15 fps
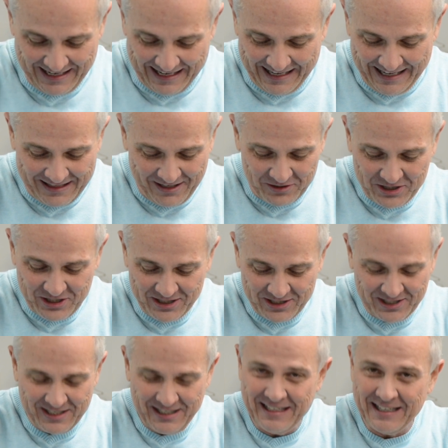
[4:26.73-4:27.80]
And there's
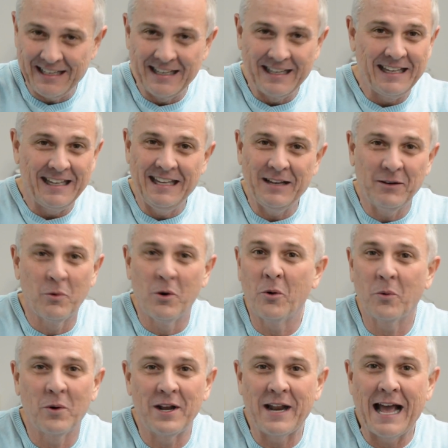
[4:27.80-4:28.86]
just, it
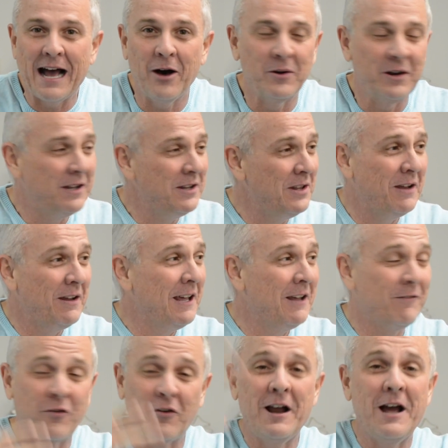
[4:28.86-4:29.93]
won't run out.
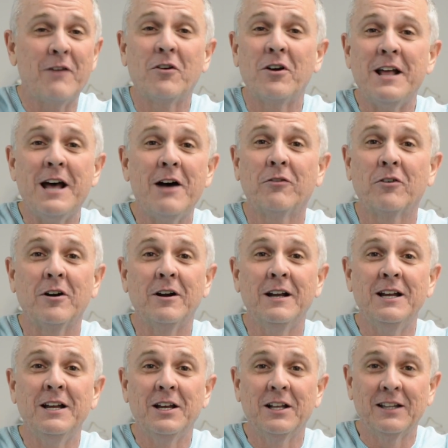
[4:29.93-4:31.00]
And forever and ever,
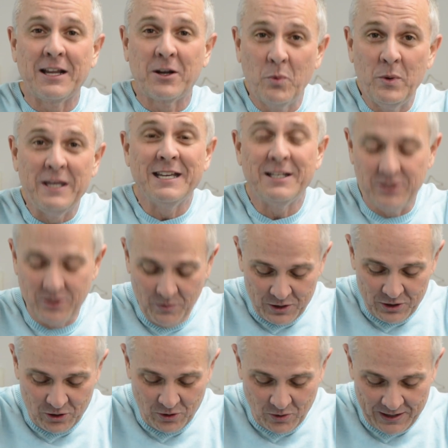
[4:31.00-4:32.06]
like we get to
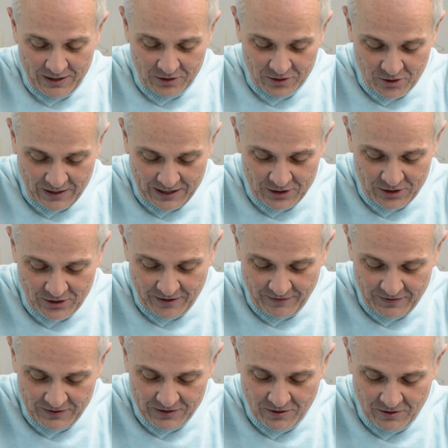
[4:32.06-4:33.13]
enjoy the treasure
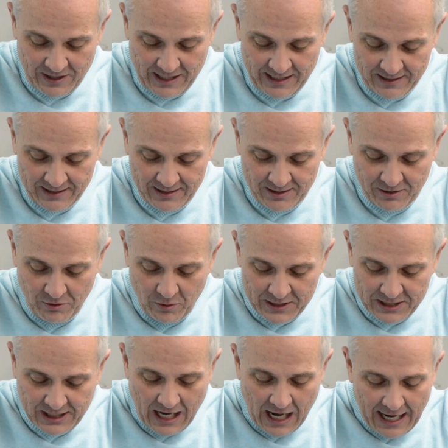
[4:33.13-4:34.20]
of His grace through
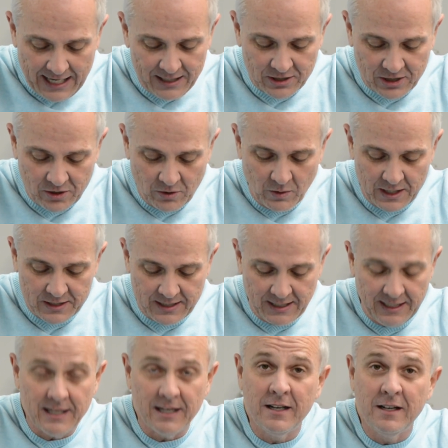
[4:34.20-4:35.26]
His kindness to us
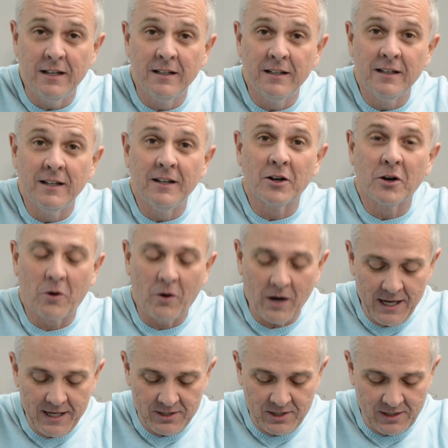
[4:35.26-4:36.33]
in
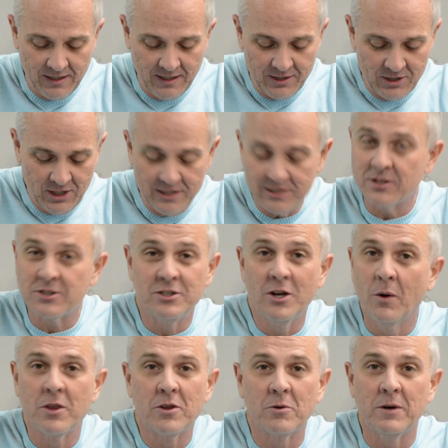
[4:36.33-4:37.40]
Christ Jesus.
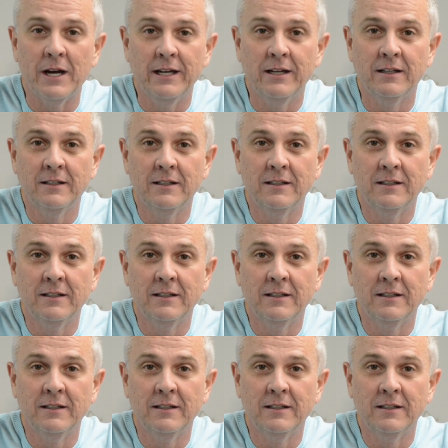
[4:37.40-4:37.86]
No other way.